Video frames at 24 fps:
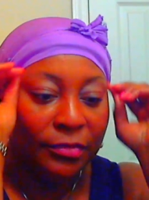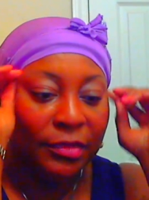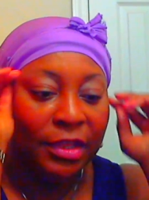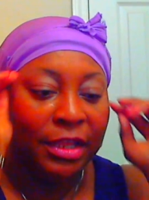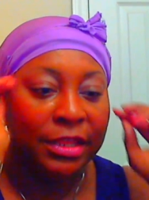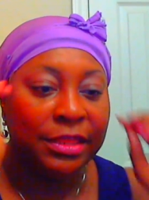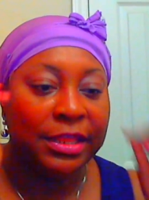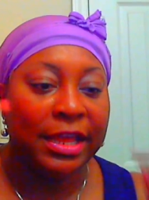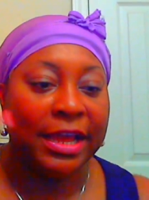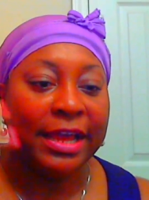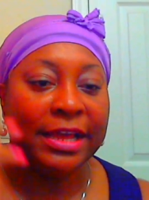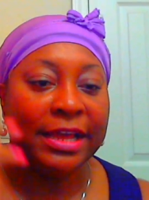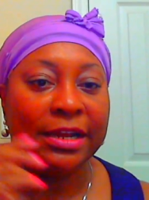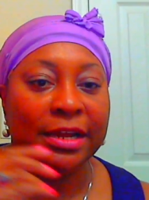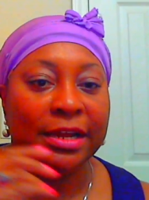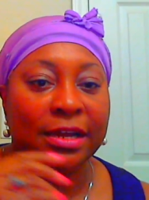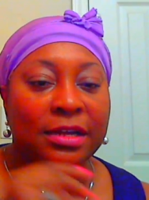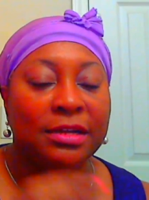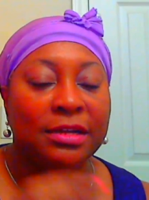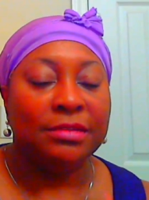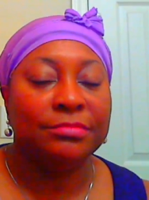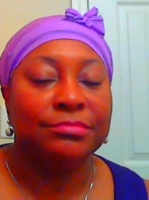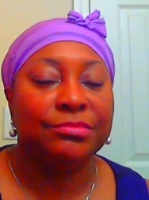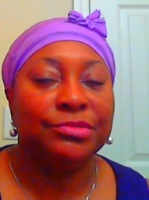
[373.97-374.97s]

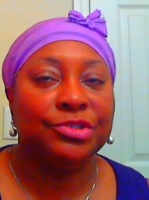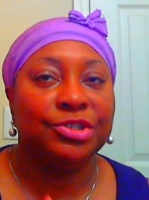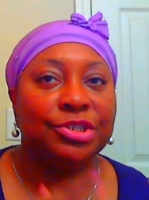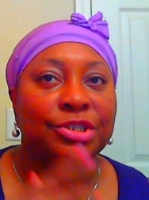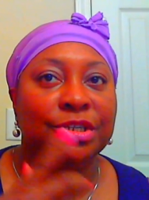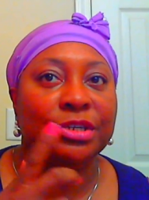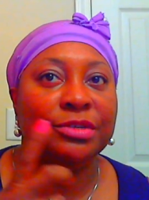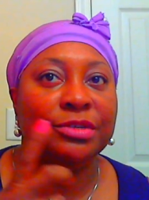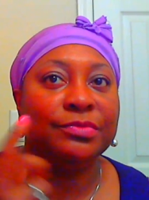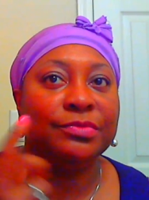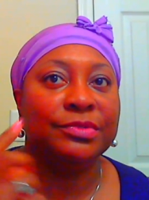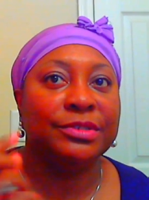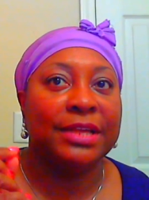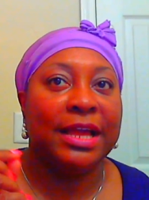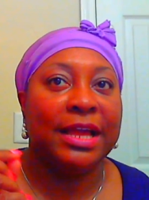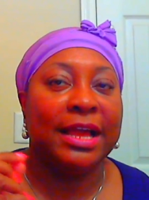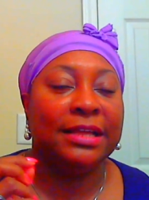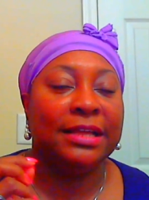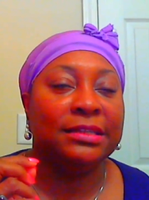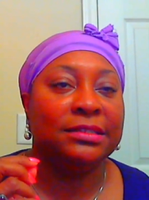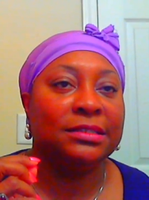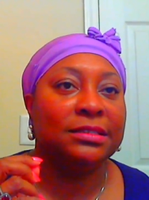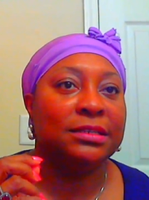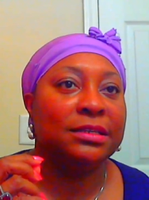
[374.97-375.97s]
that she was
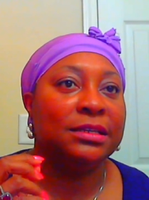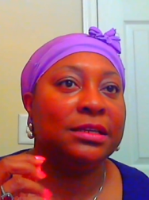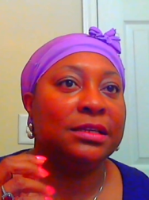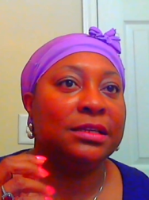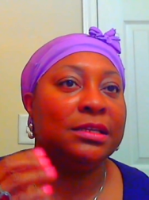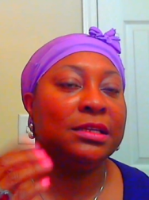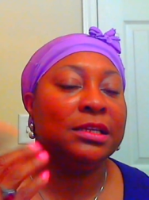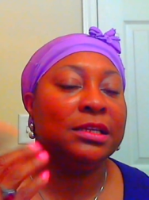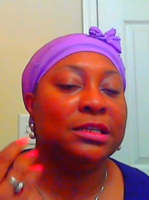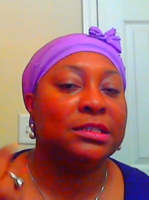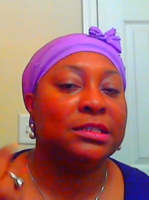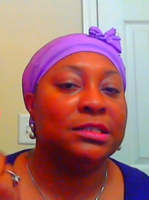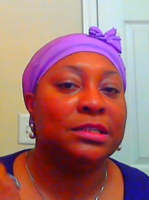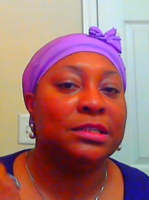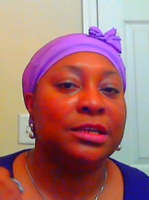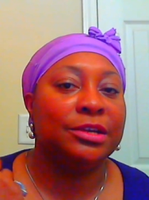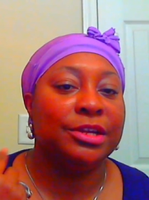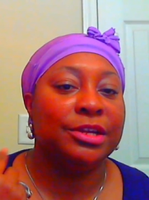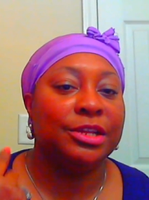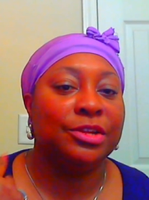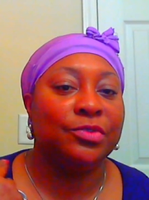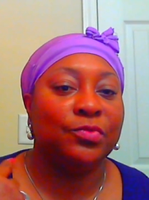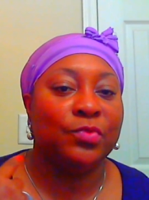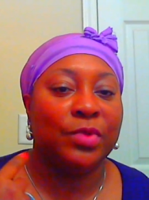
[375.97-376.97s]
asking, is there
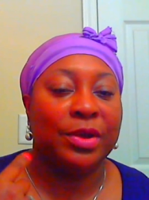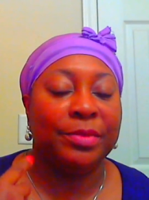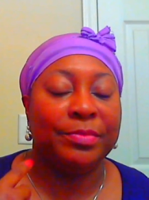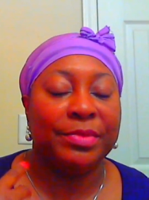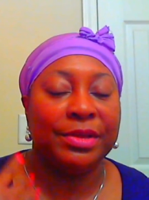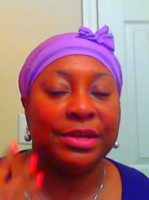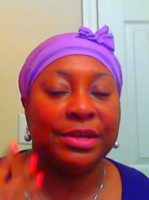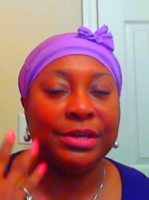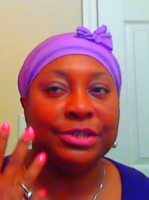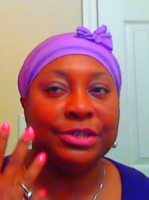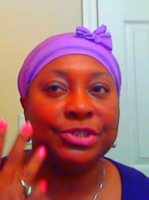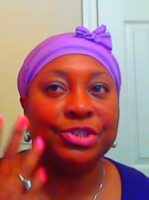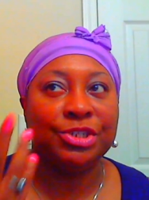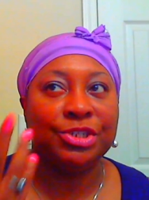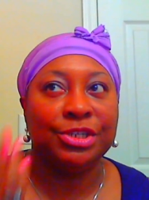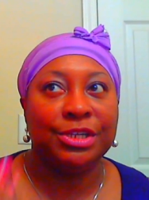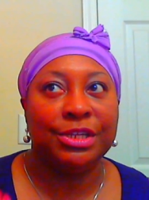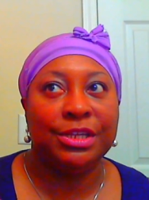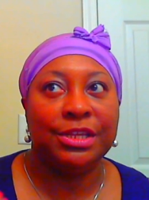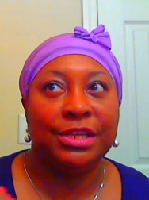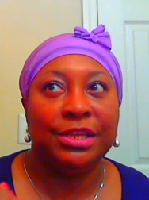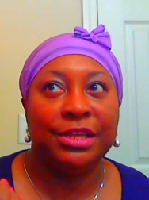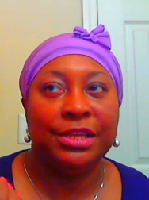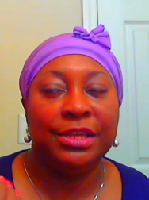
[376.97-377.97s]
any way, because
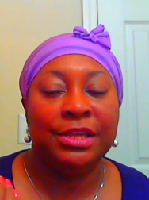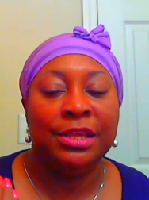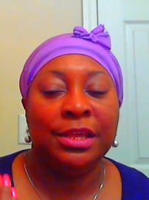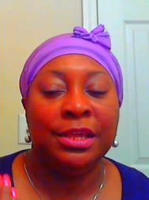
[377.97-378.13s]
she